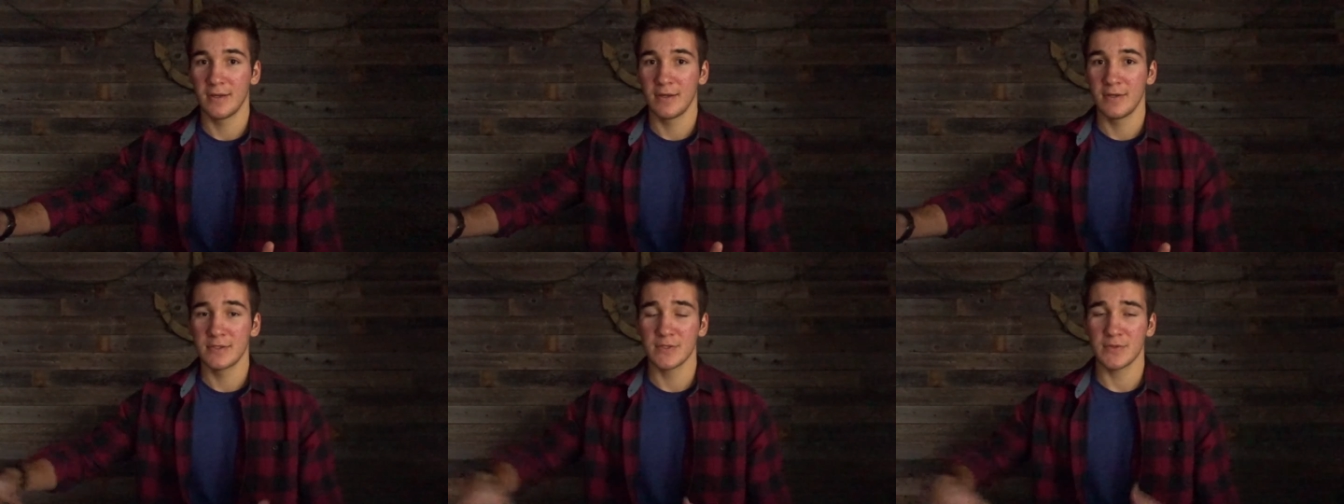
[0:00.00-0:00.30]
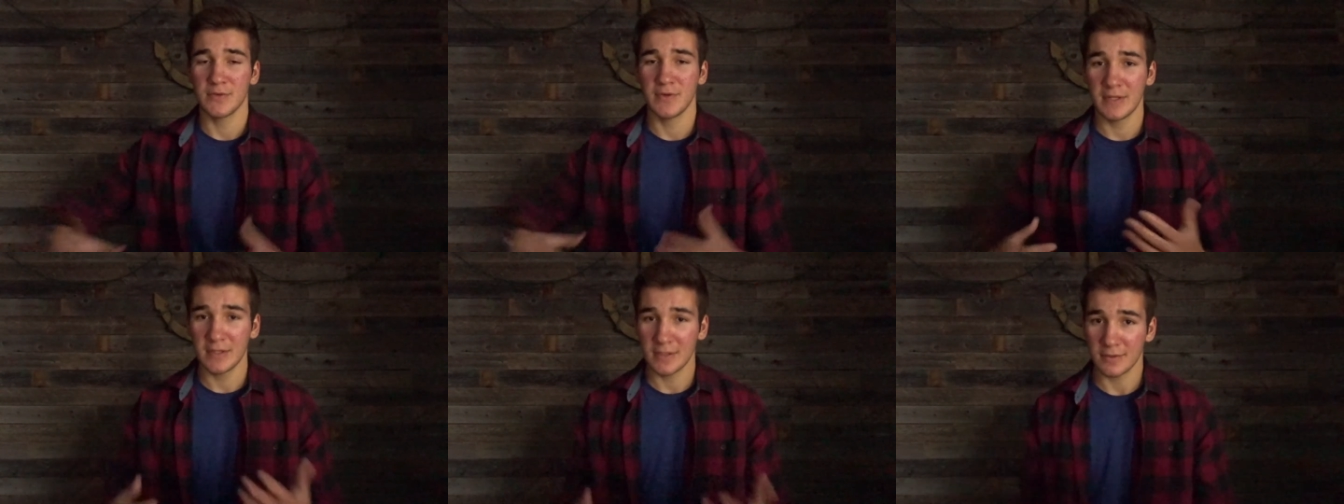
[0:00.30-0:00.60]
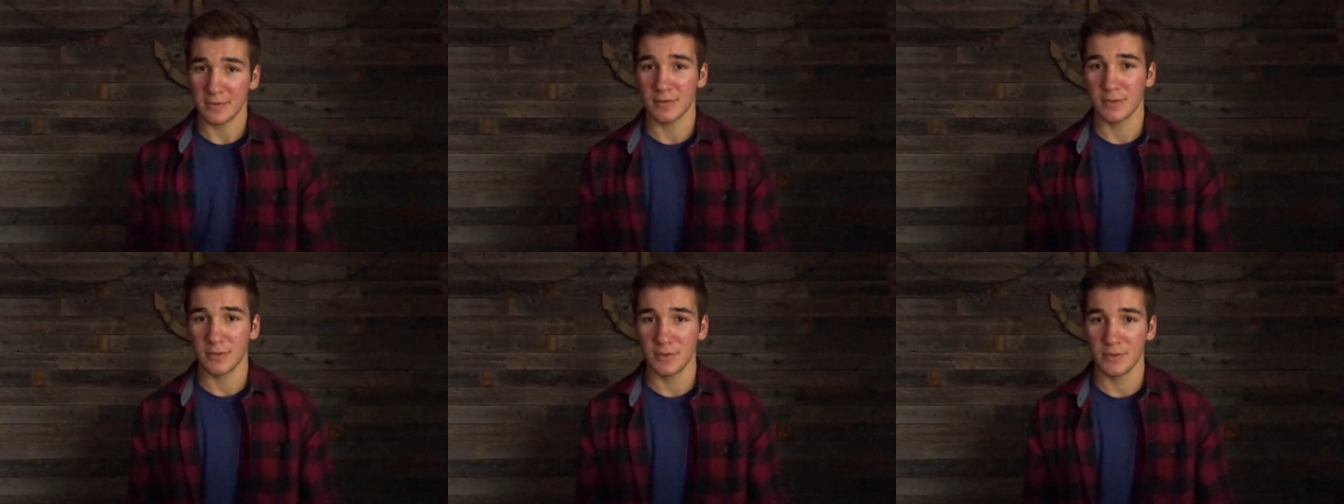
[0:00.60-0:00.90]
So in
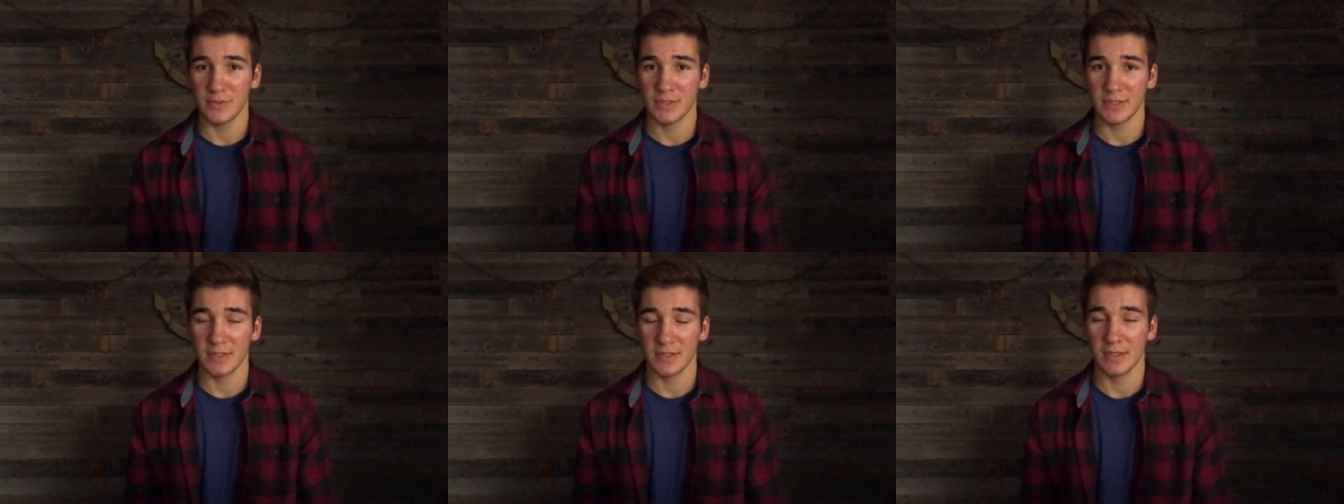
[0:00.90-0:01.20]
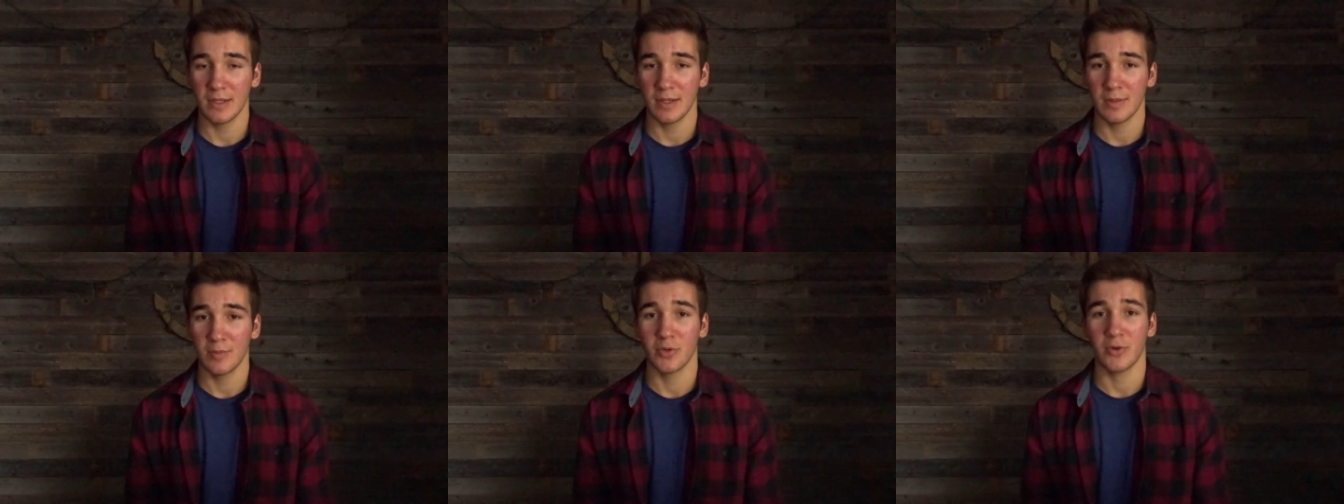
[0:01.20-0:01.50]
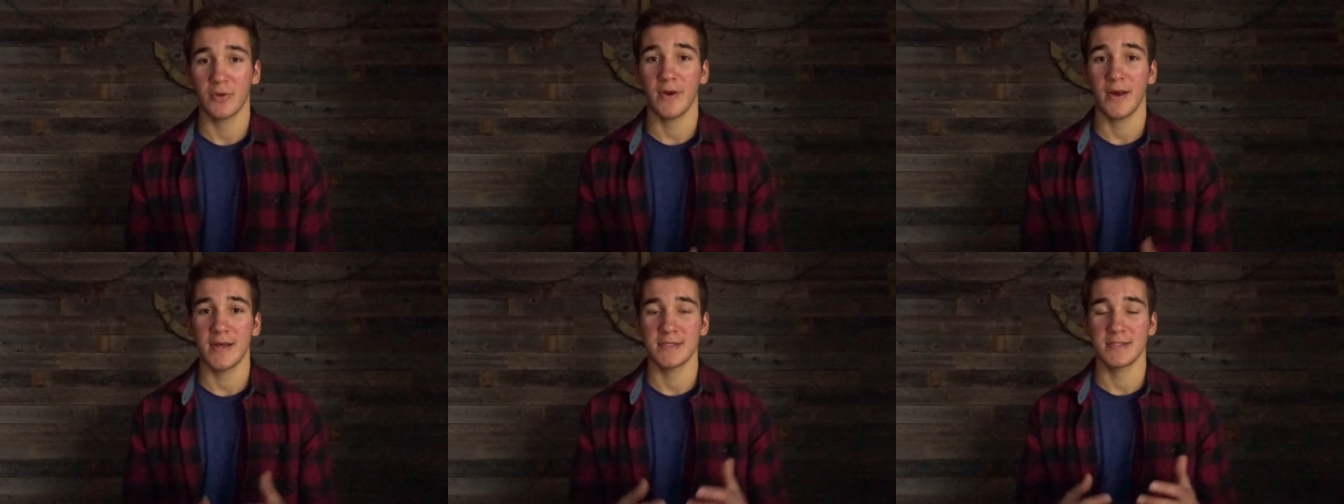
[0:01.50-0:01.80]
conclusion,
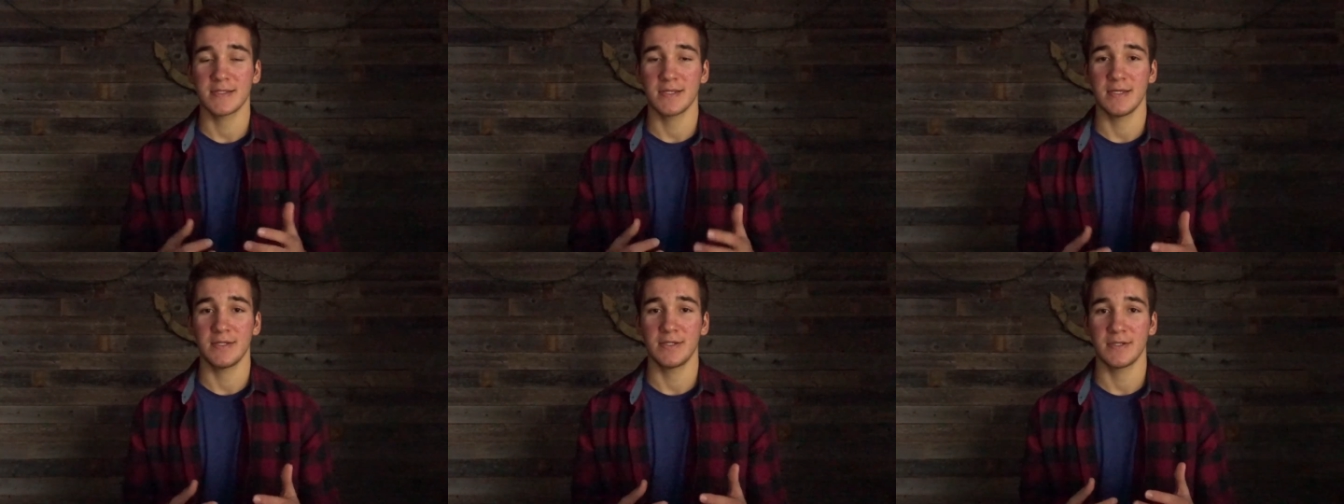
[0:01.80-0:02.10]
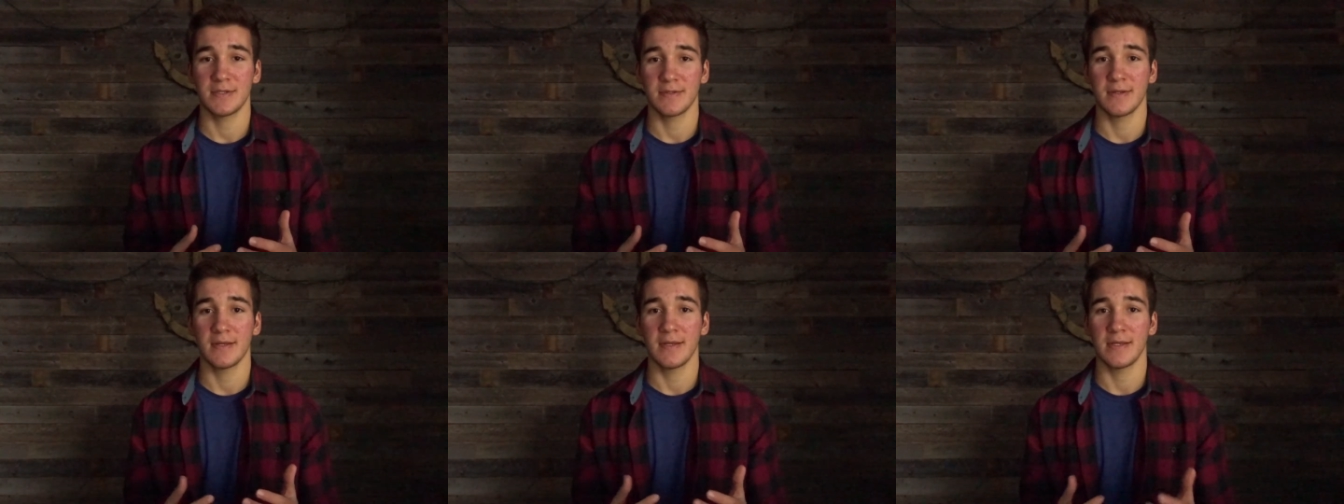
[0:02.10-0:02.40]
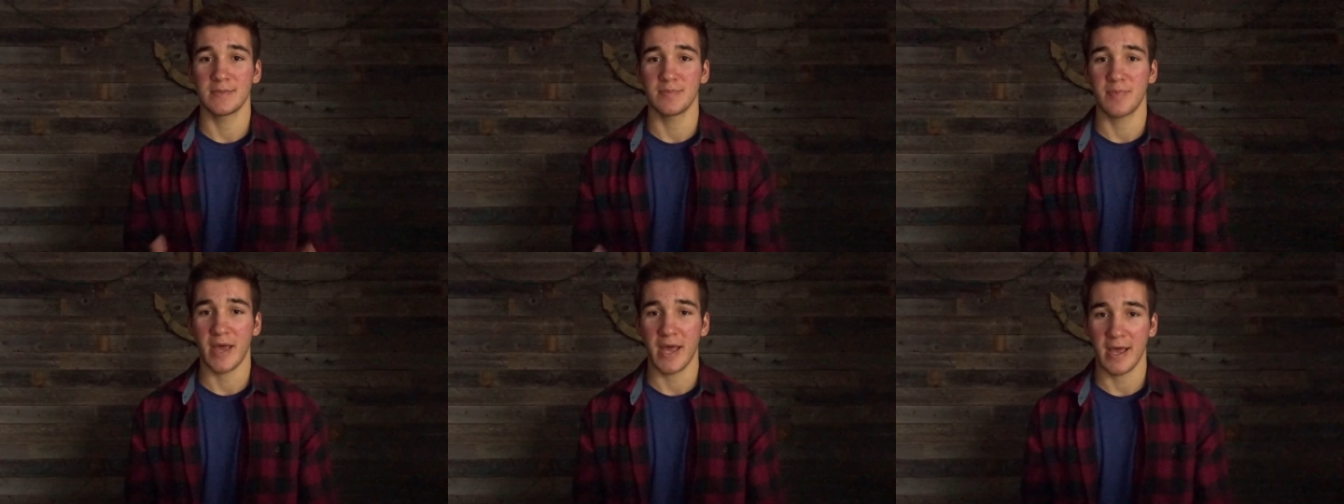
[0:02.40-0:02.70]
procrastination
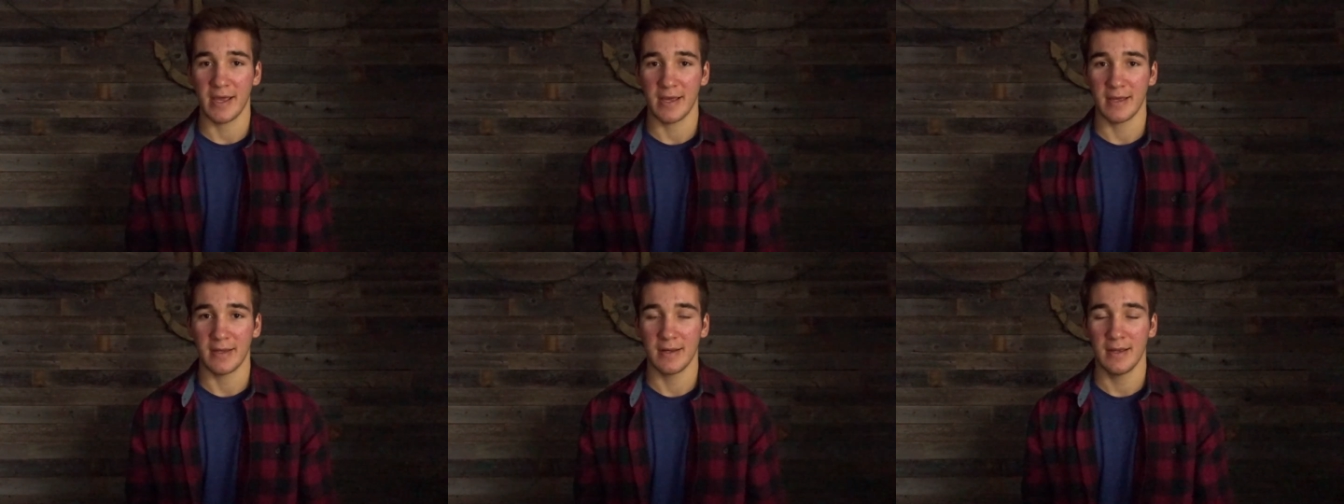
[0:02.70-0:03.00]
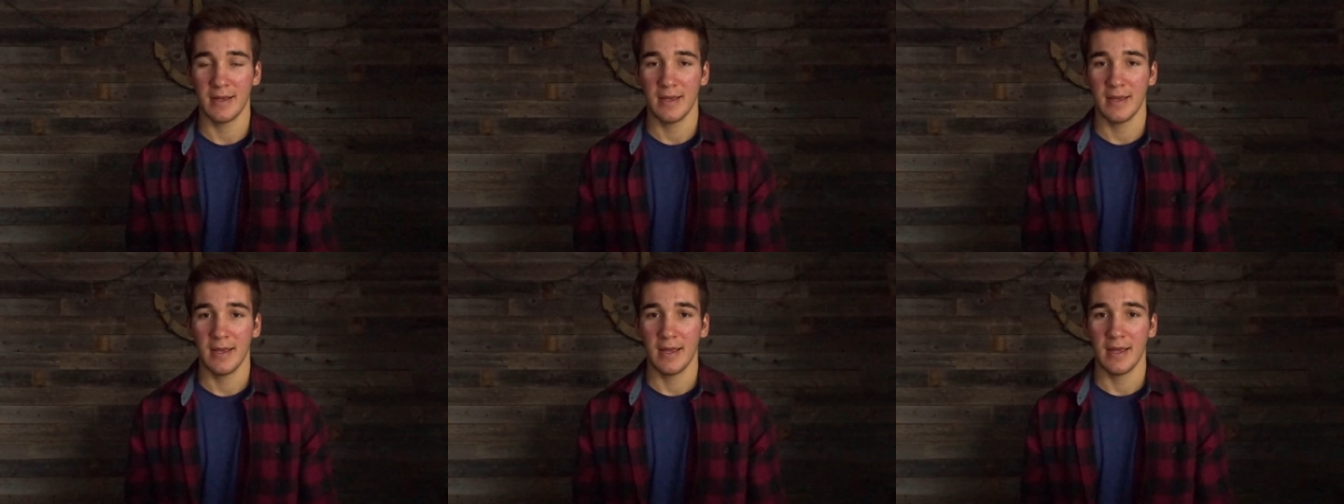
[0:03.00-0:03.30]
is bad